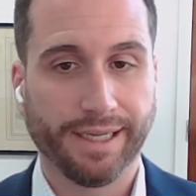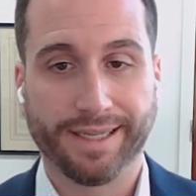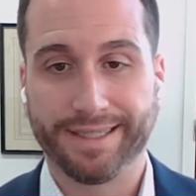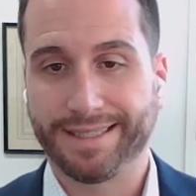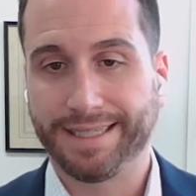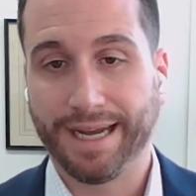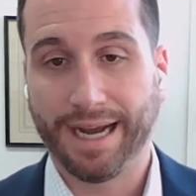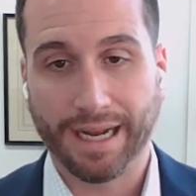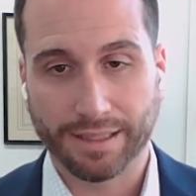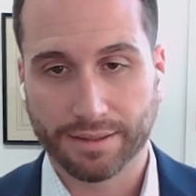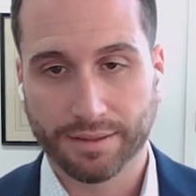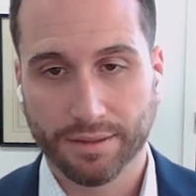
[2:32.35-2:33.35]
It is
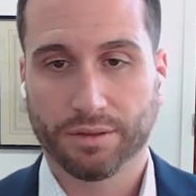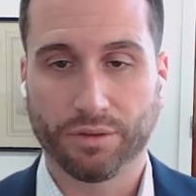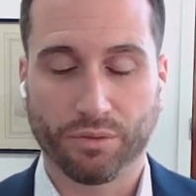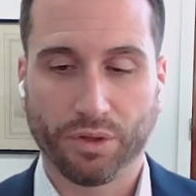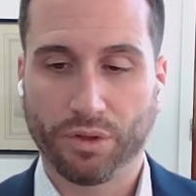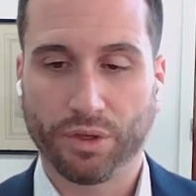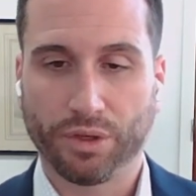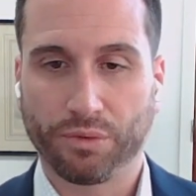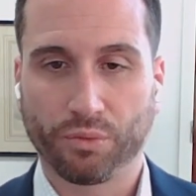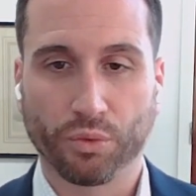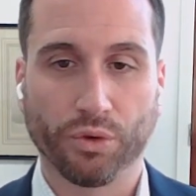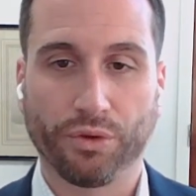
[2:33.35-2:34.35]
not. The
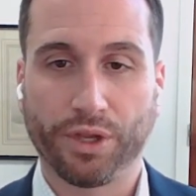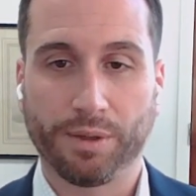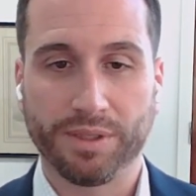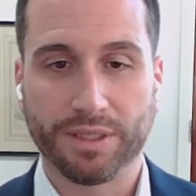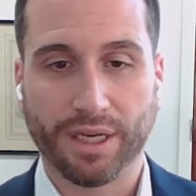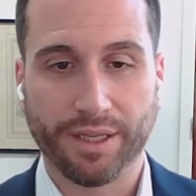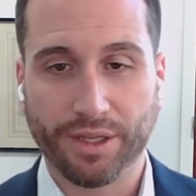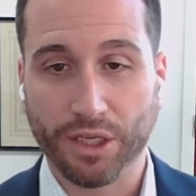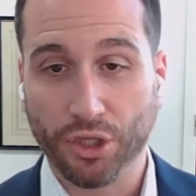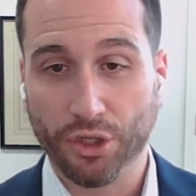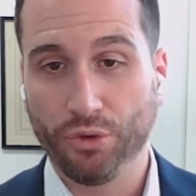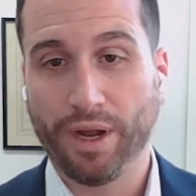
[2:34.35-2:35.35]
rule of thumb is
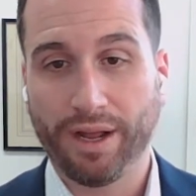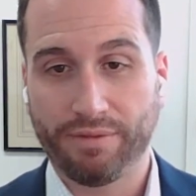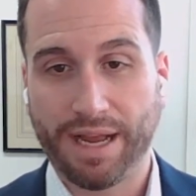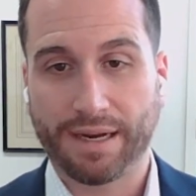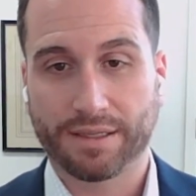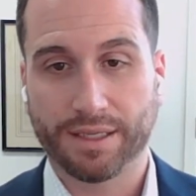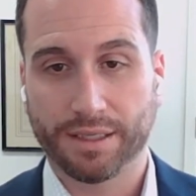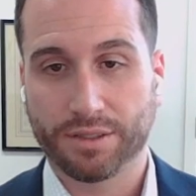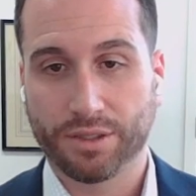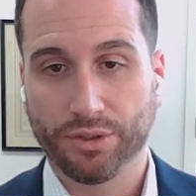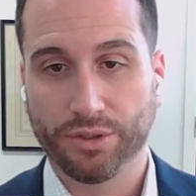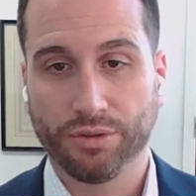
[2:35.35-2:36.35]
anything you have
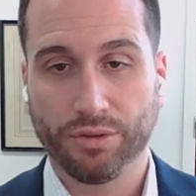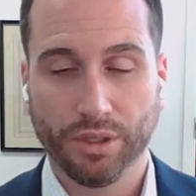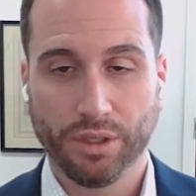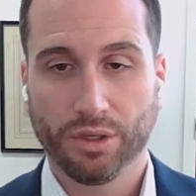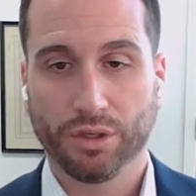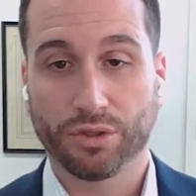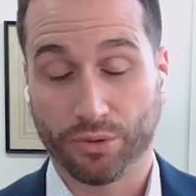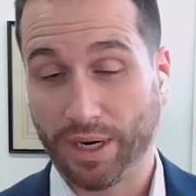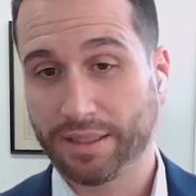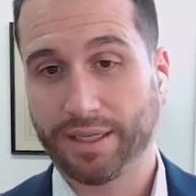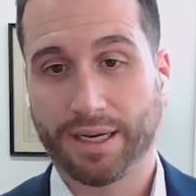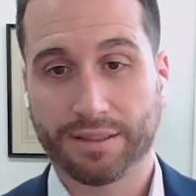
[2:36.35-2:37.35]
access to,
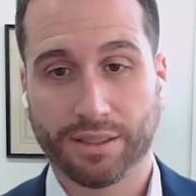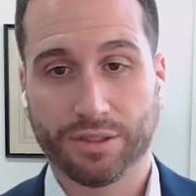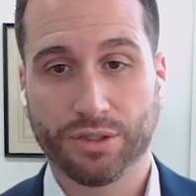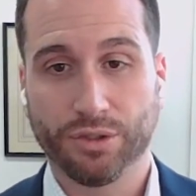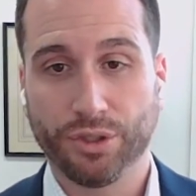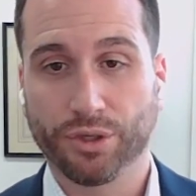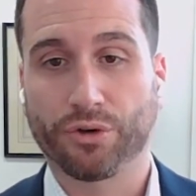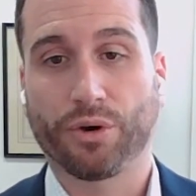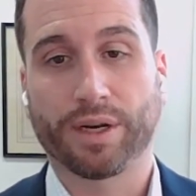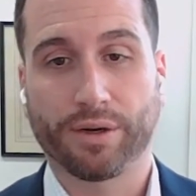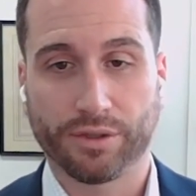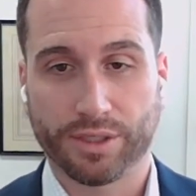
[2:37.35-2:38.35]
direct access to, your
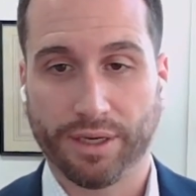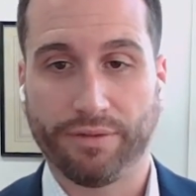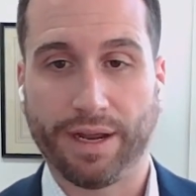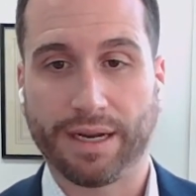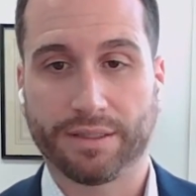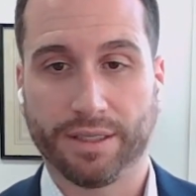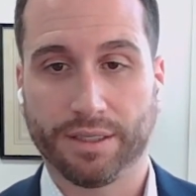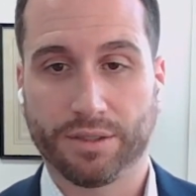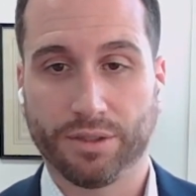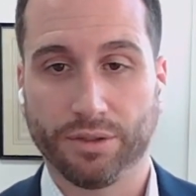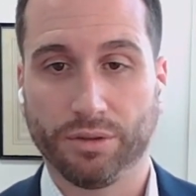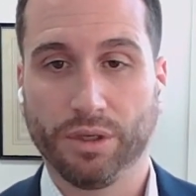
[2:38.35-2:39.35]
creditors have
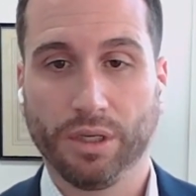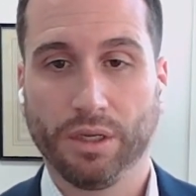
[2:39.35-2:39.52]
access to.